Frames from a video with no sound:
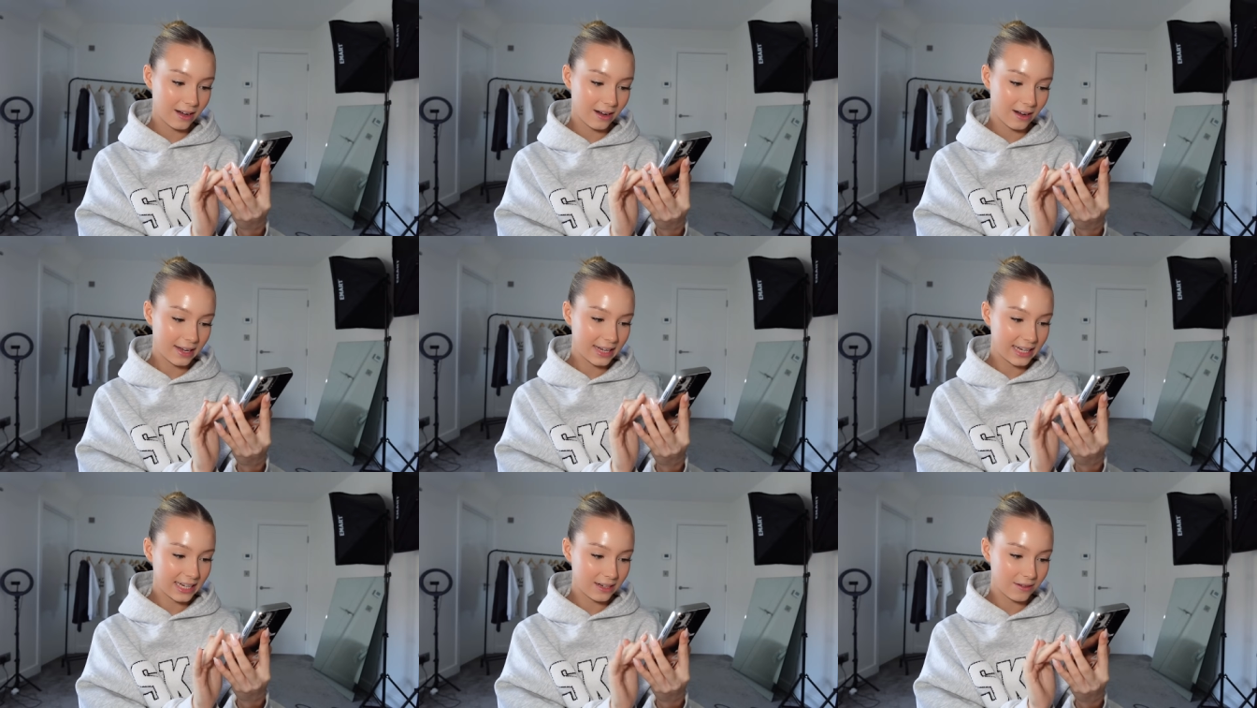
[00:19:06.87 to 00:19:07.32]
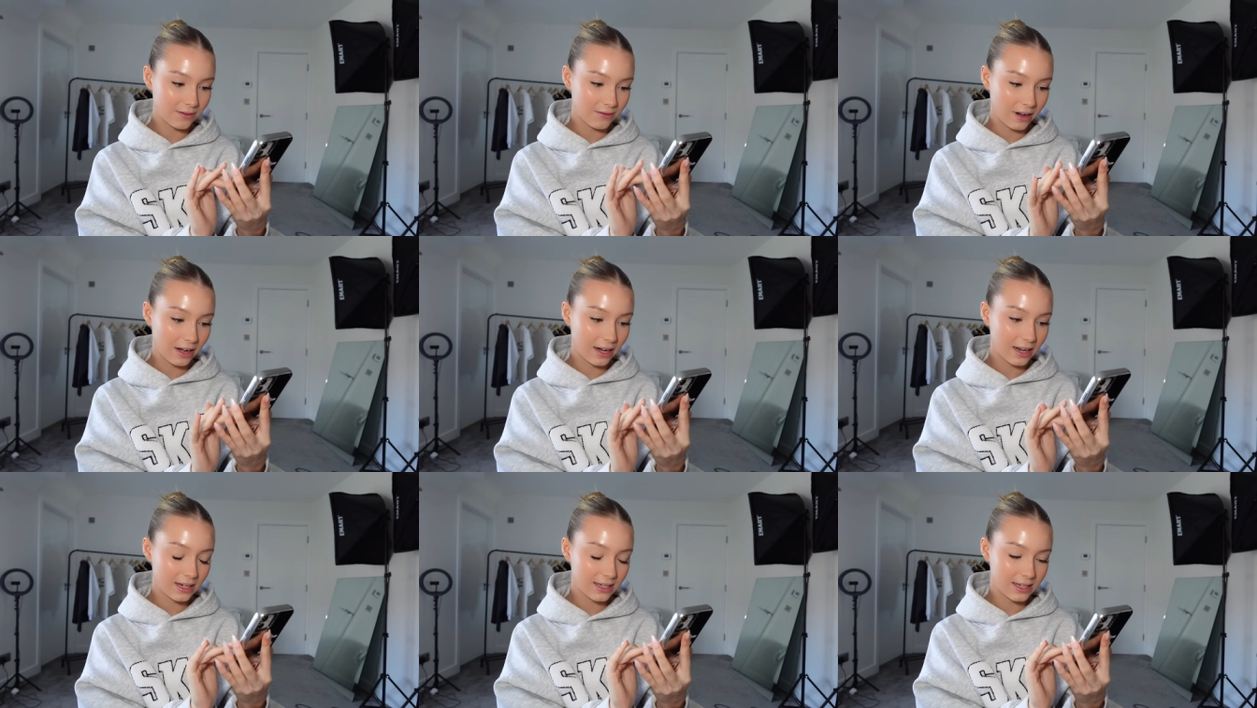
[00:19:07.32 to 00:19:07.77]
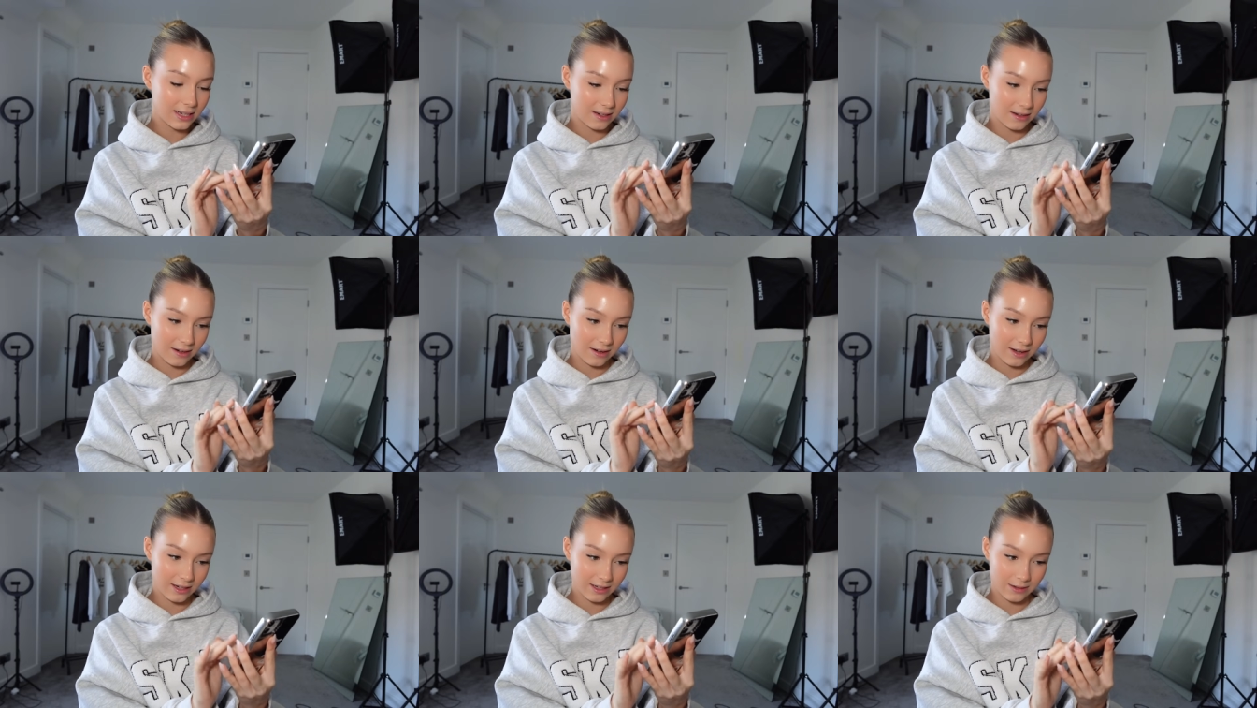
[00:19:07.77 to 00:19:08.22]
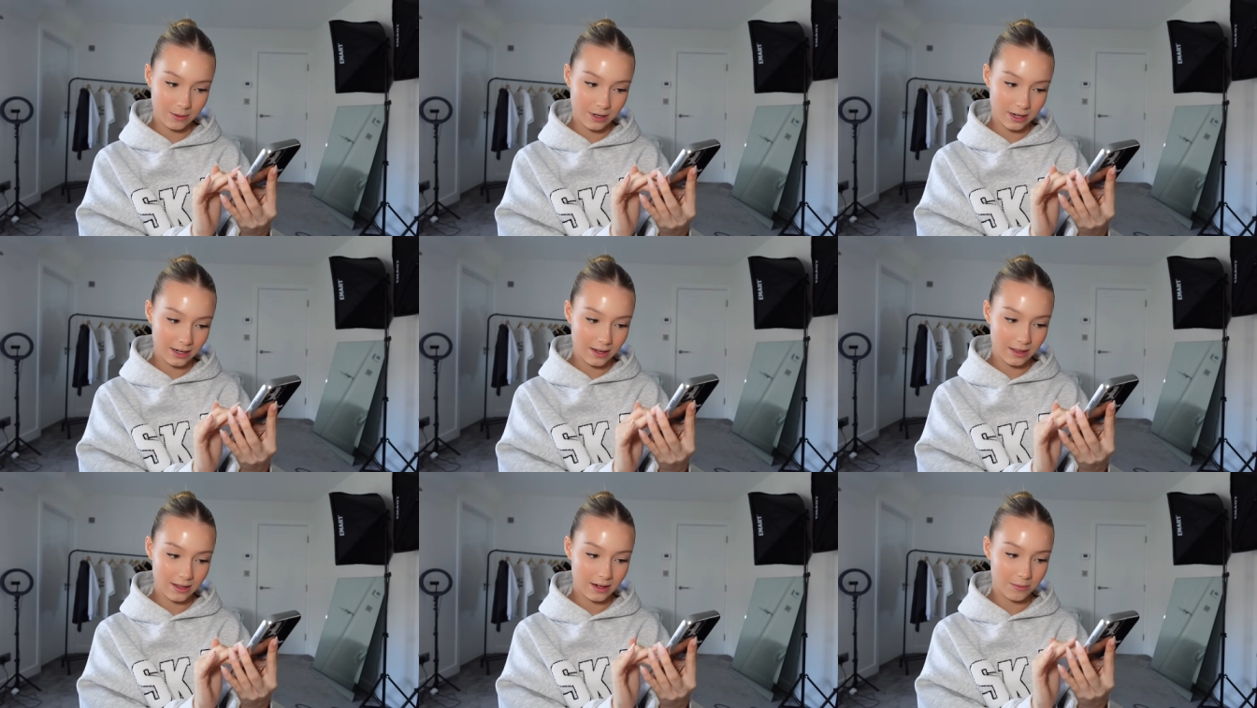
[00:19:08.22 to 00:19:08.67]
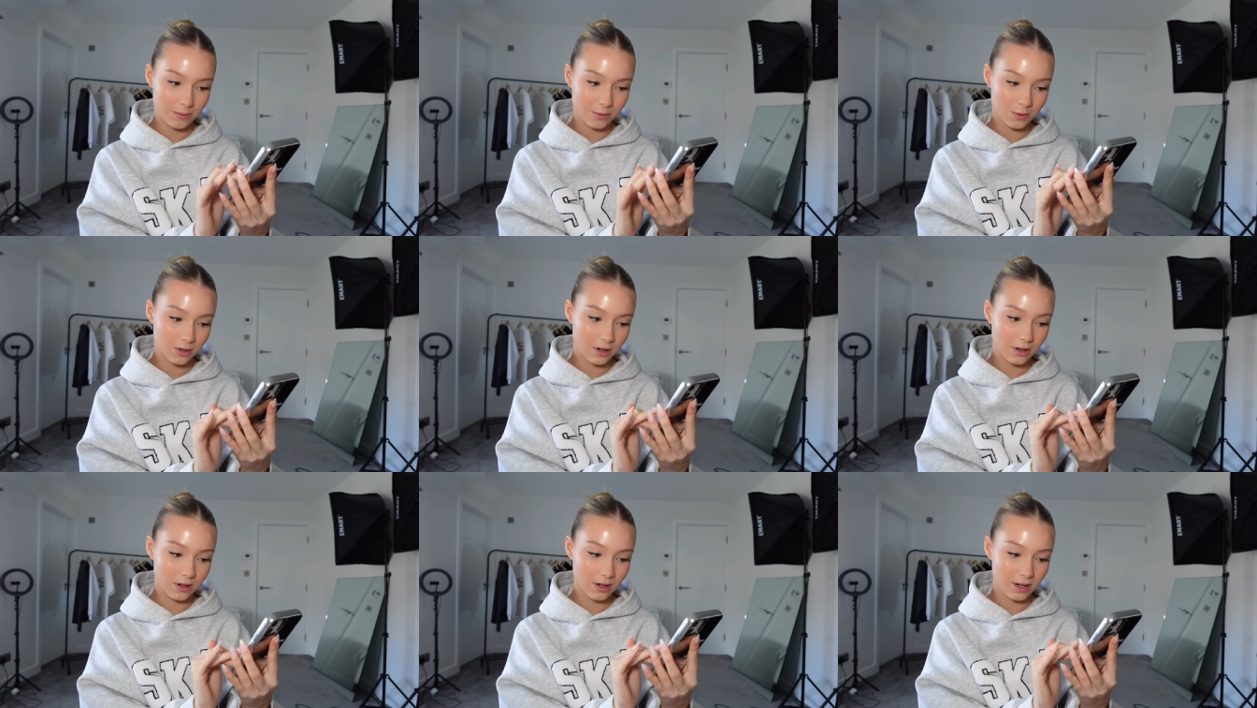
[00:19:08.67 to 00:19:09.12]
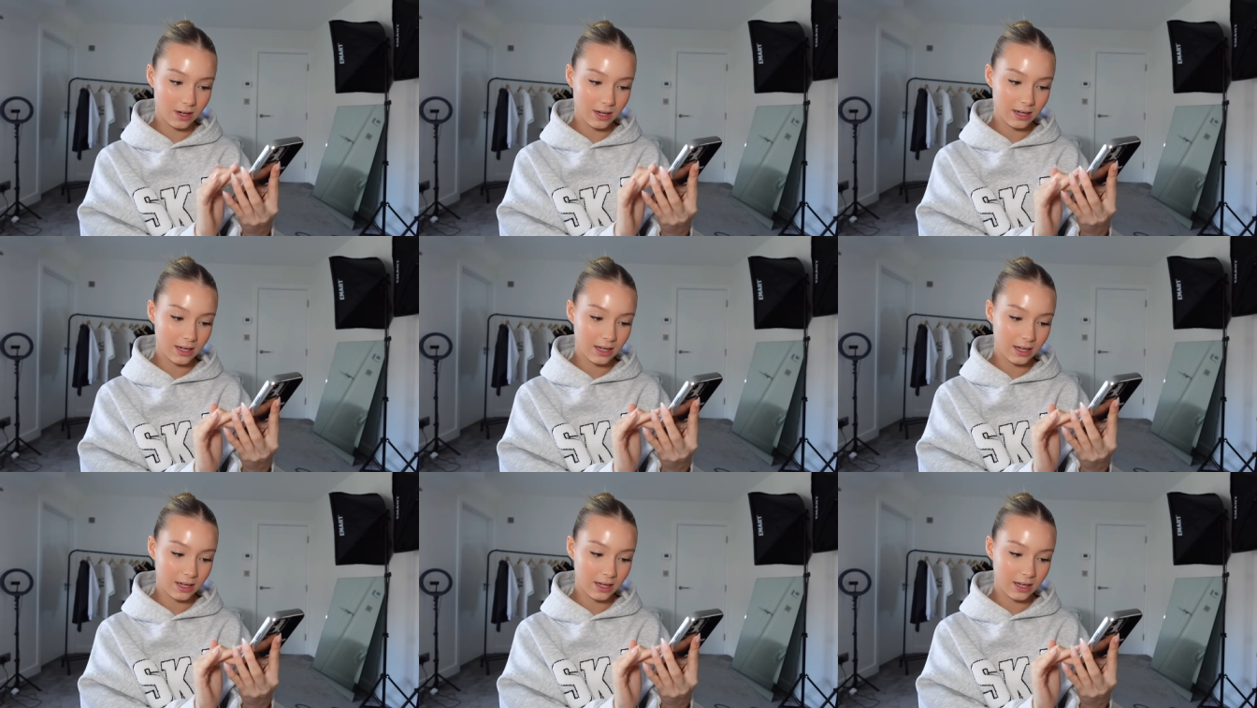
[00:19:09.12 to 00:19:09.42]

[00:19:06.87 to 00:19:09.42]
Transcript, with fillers: I really didn't like working there, I'm not gonna lie.